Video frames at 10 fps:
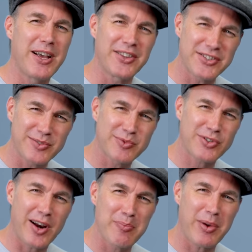the
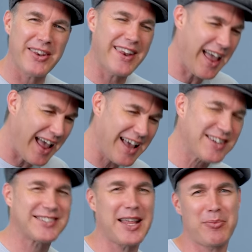subscribe button
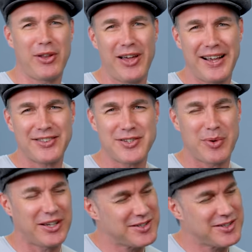and slap the like this week.